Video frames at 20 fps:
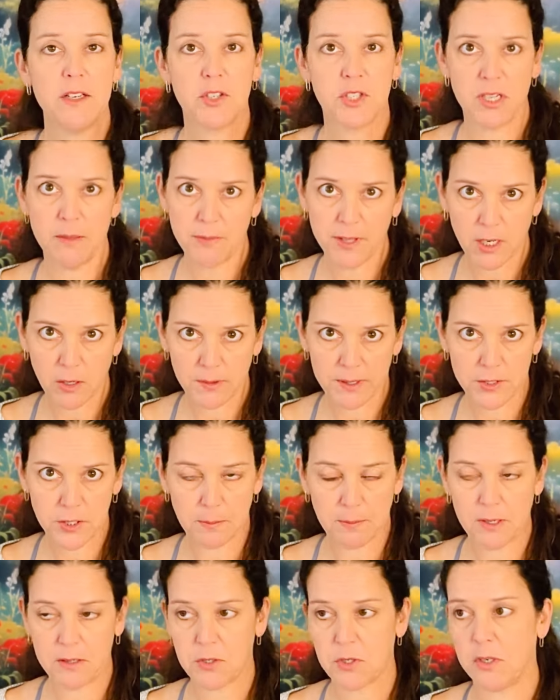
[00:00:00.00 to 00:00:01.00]
something around your
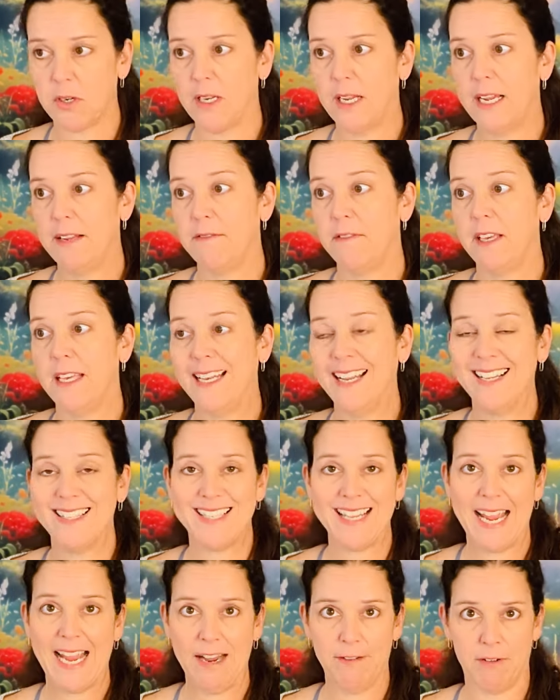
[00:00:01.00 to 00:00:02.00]
personal life, it hits
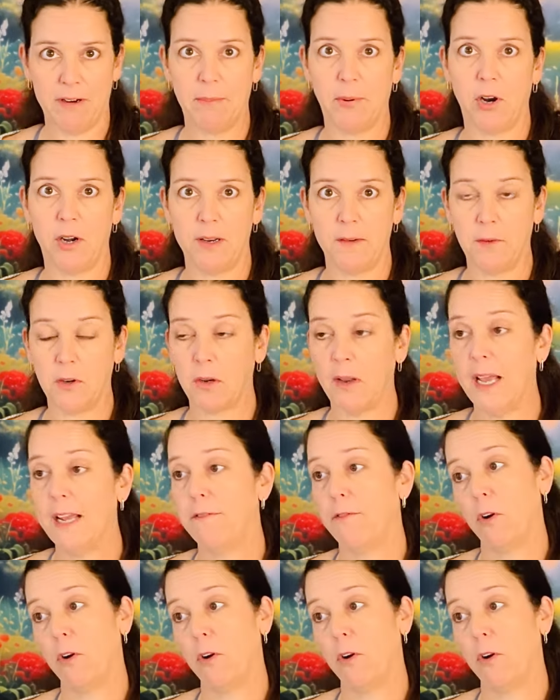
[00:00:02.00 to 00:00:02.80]
every part of your life.